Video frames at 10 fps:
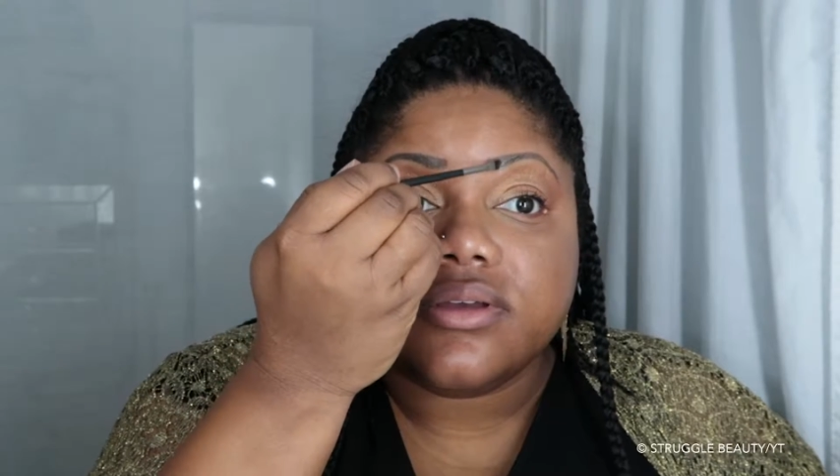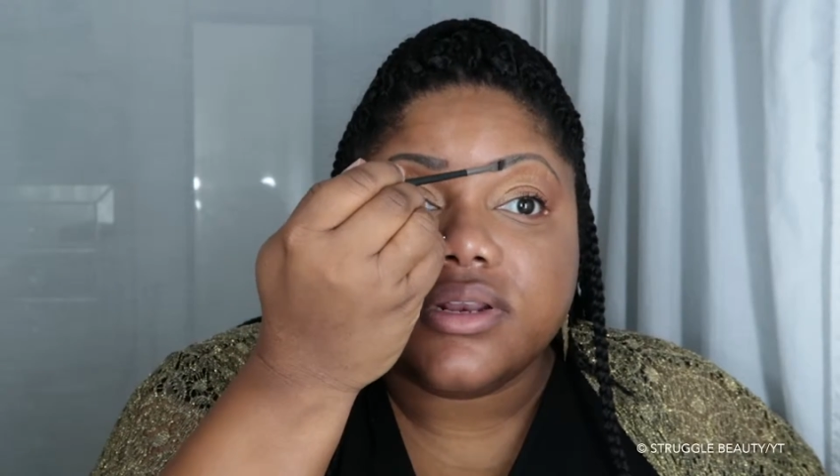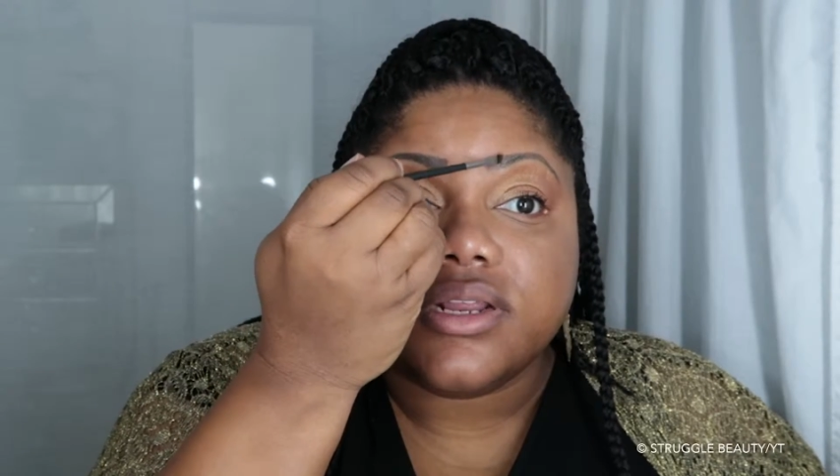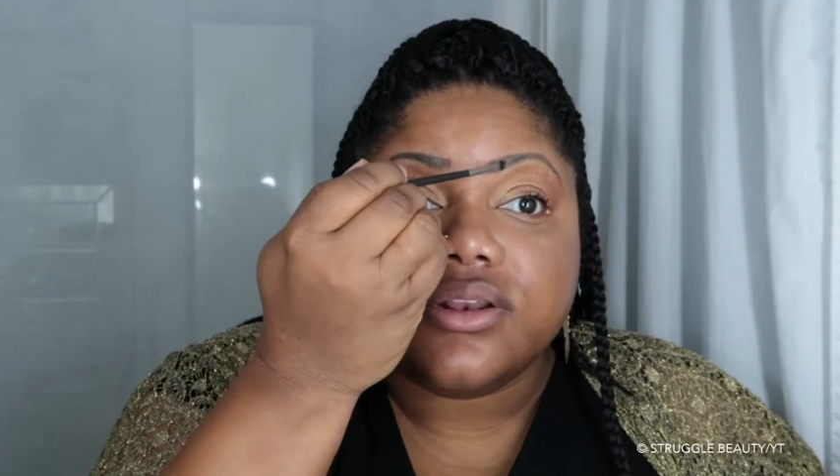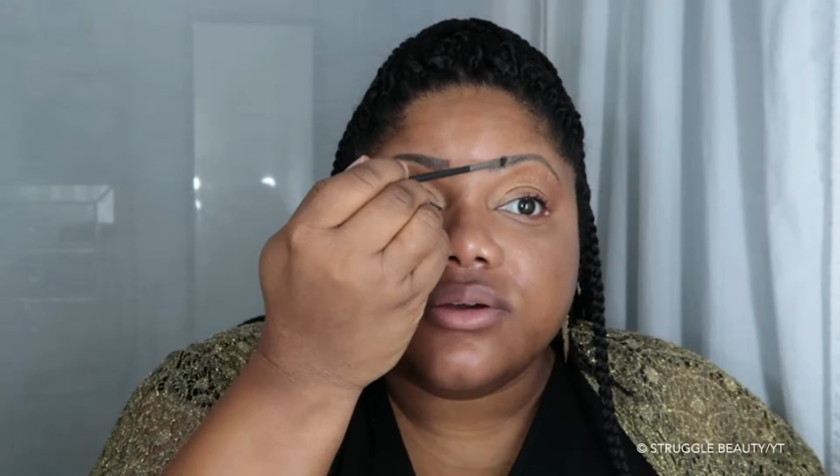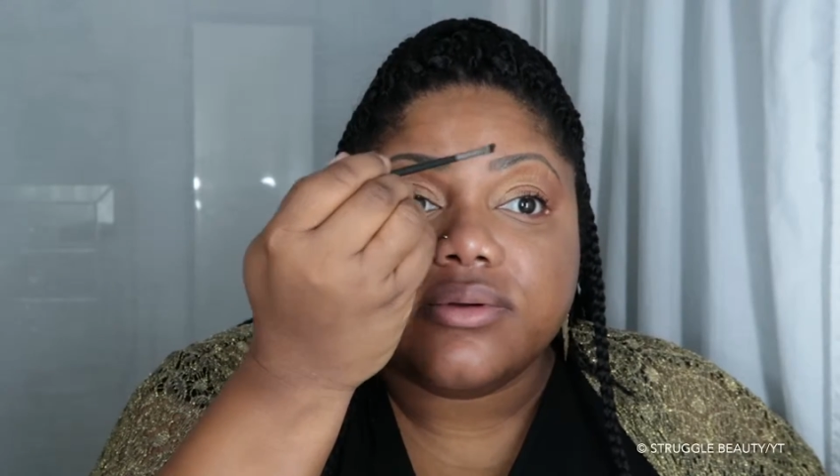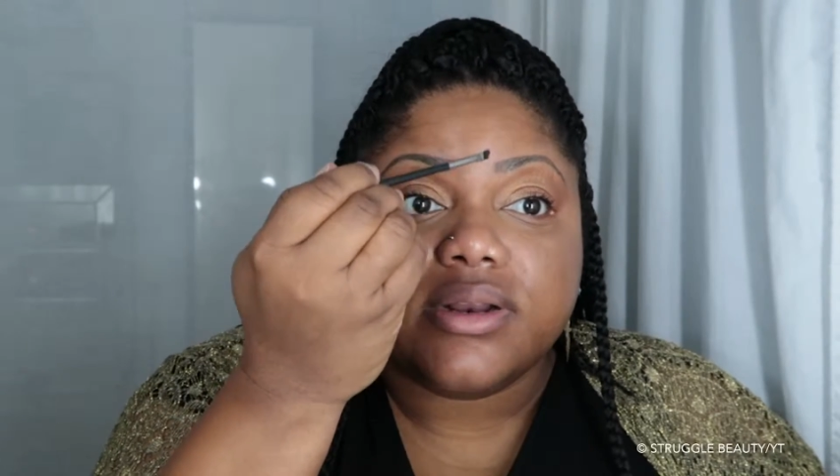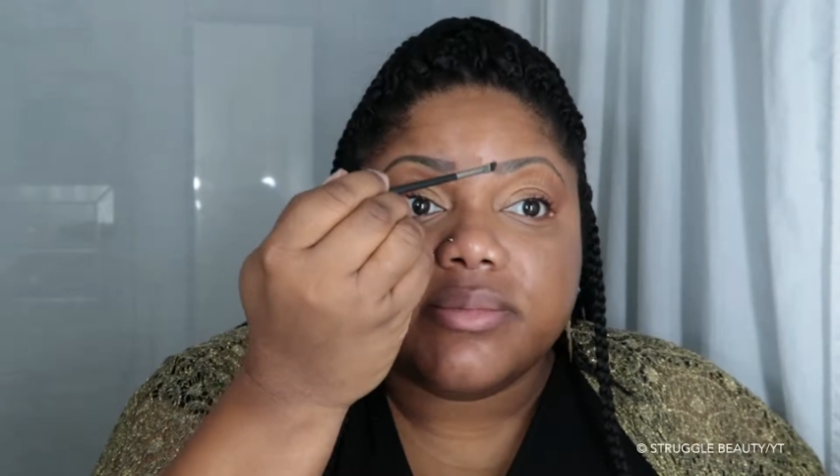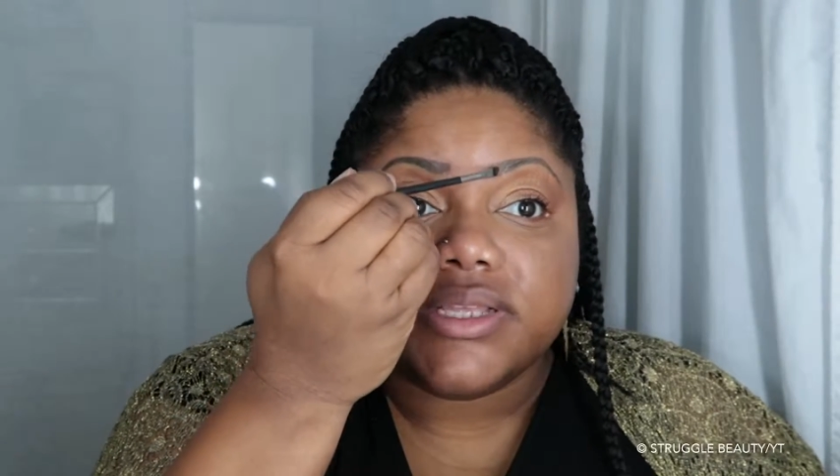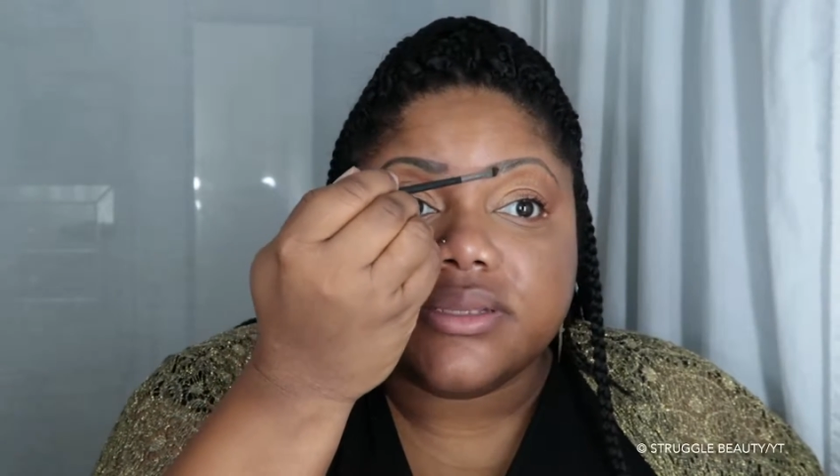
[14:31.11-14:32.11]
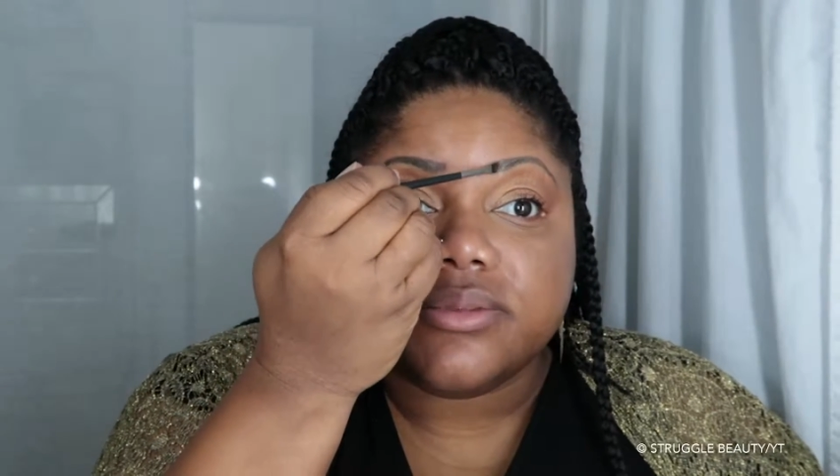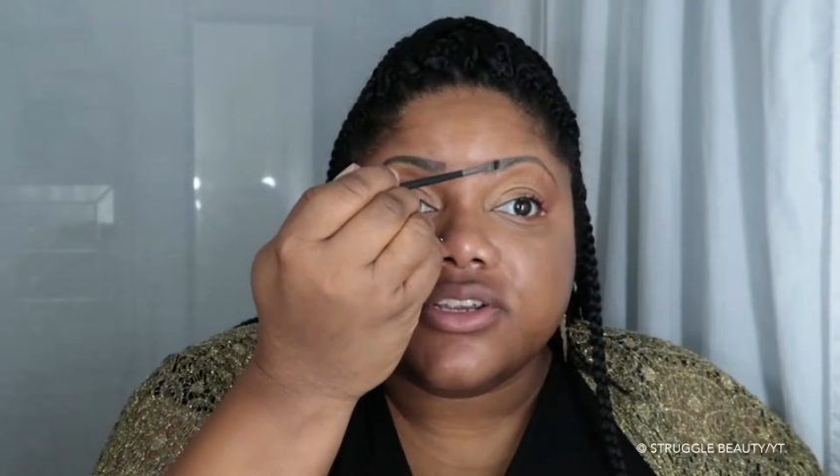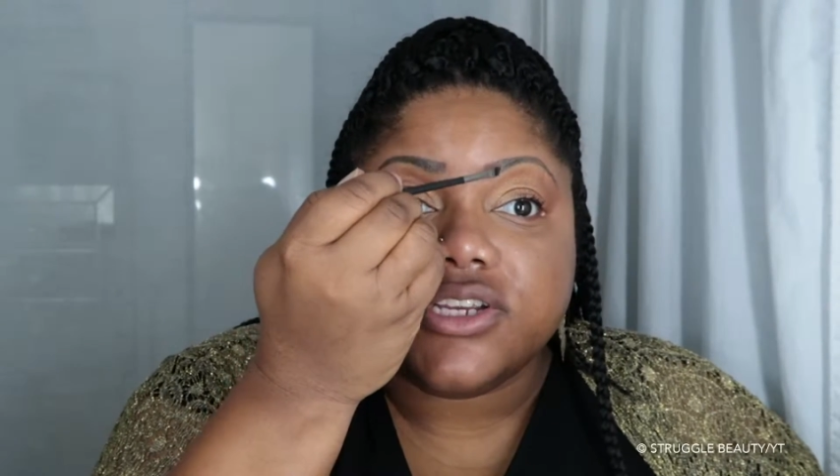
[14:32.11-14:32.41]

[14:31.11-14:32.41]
And I don't want to mess up the